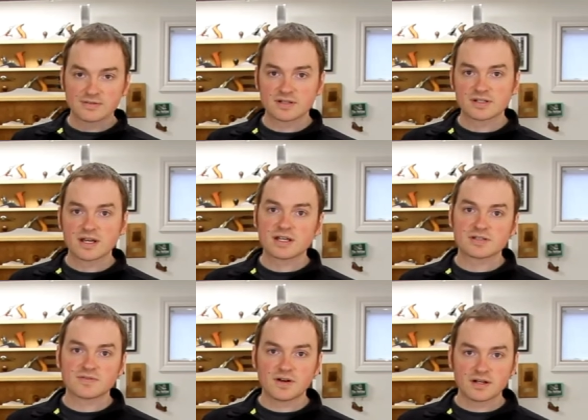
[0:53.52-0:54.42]
different
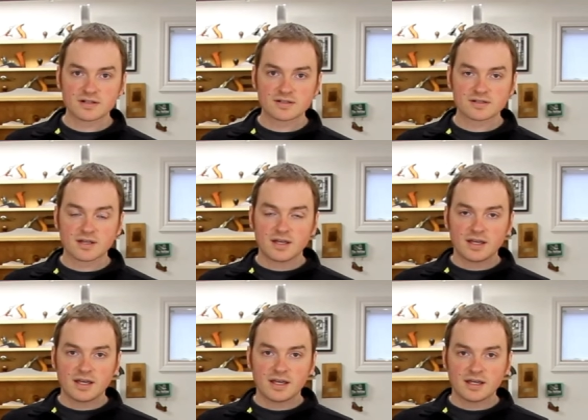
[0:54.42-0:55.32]
size fonts
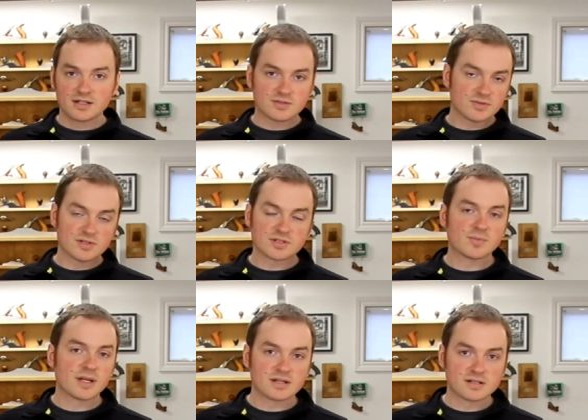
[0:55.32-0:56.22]
uh, so it just
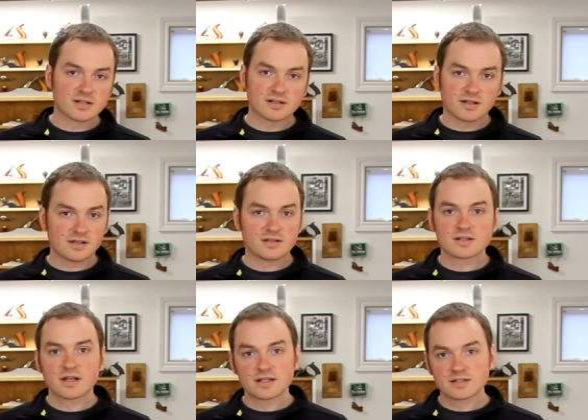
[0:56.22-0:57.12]
depends on, on the
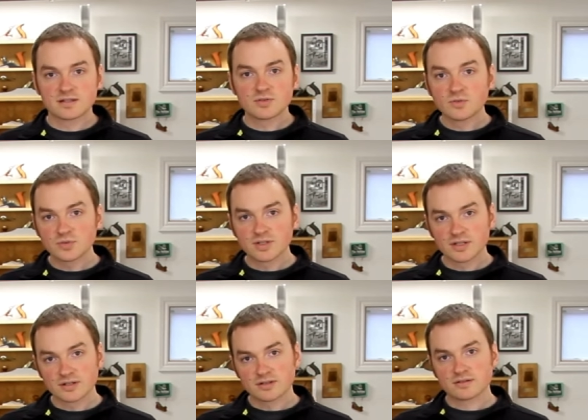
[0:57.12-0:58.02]
size of the tool that
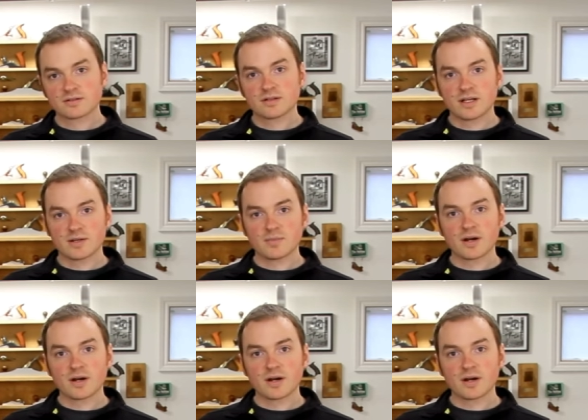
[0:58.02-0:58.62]
you're uh,